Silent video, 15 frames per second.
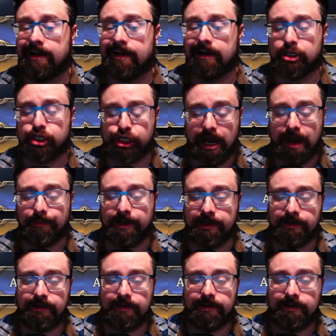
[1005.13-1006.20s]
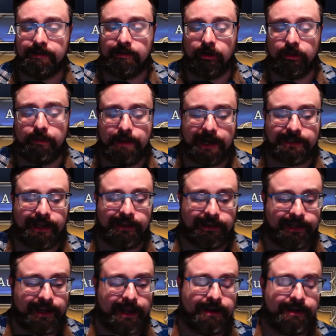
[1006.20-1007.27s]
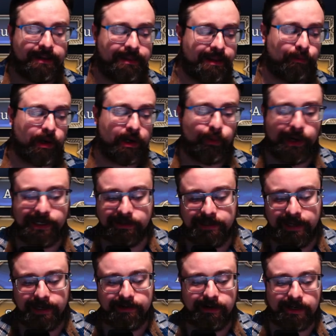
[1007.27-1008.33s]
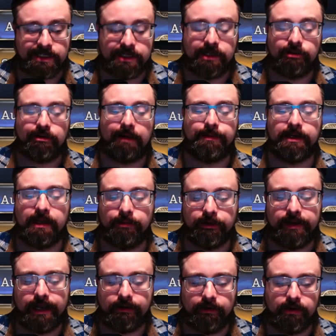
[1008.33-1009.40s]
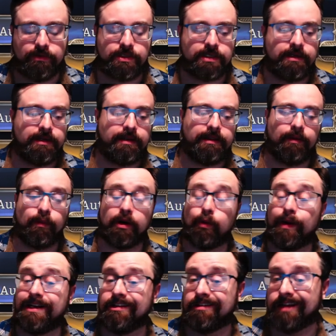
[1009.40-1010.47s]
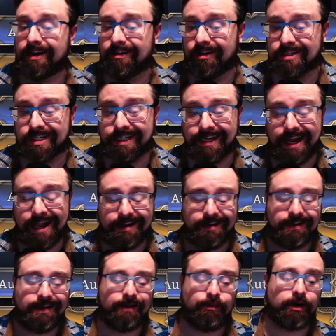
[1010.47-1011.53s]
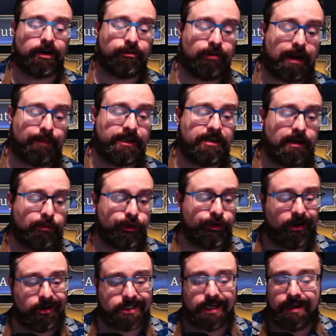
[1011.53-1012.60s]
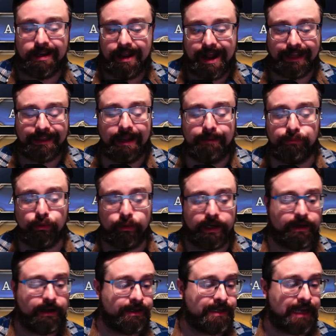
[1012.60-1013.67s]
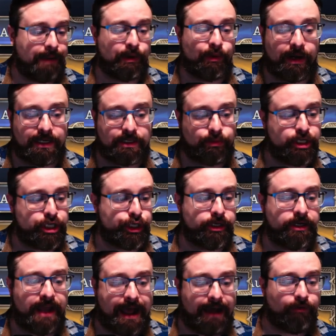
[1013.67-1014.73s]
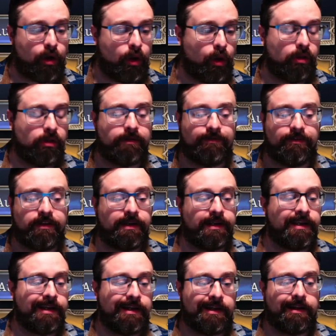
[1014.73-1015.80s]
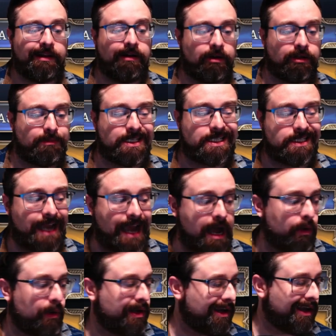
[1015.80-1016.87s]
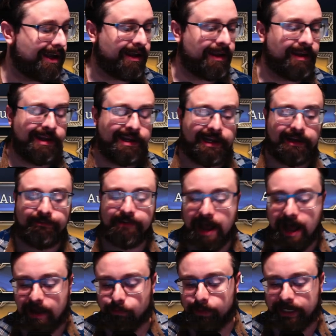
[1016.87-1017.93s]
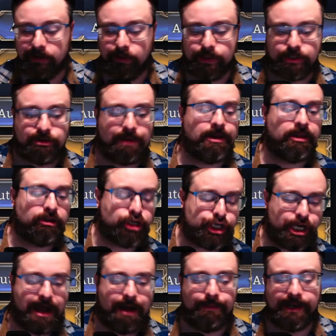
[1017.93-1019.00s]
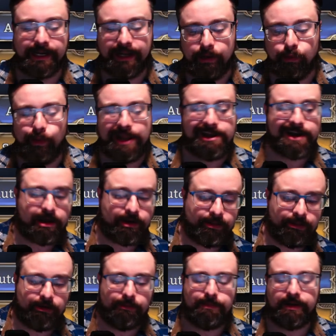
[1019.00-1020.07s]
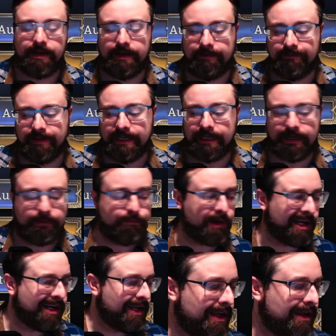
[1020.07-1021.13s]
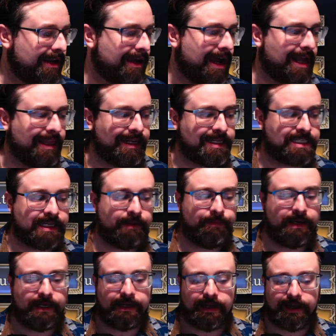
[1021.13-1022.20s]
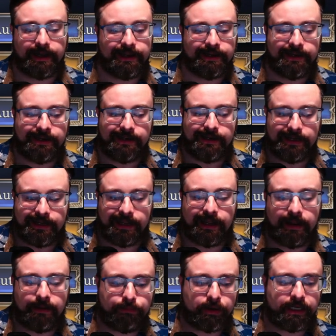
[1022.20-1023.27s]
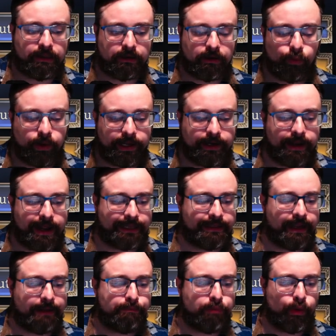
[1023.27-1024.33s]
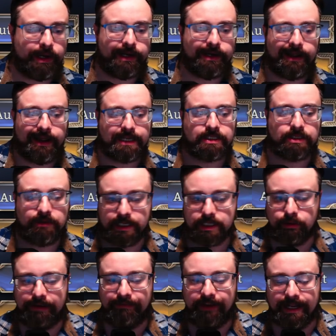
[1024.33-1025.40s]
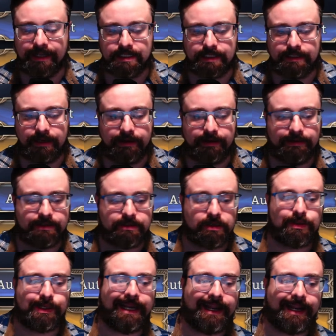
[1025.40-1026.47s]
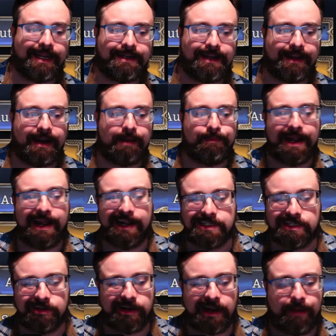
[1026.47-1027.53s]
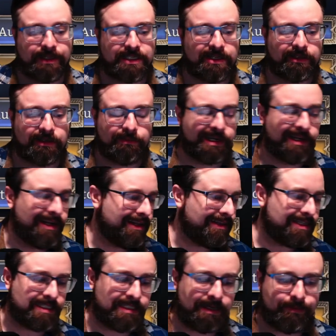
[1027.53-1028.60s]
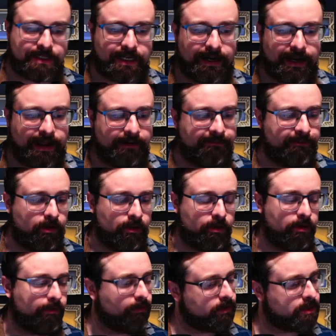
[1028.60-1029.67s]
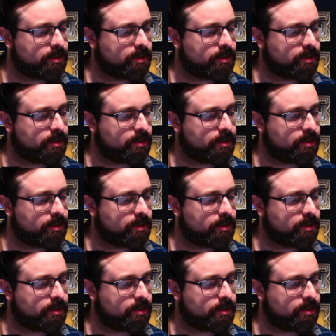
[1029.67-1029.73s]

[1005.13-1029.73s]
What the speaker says: Shaman on the back tile again, and then we're going to wait till 10 costs, drop in double Necros, then we're going to wait till 10 costs again, and we're going to drop in double dogs. At that point, timing-wise, we should have all of the ultimates down. If not, we can always drop another Shaman and kind of wait it out a little bit if needed, but I think it's going to be a pretty clear win at that point. As long as Reve can't stun, as long as he can't get taken out by Hatssut or Khamet's ultimate, this team is going to kind of fall over.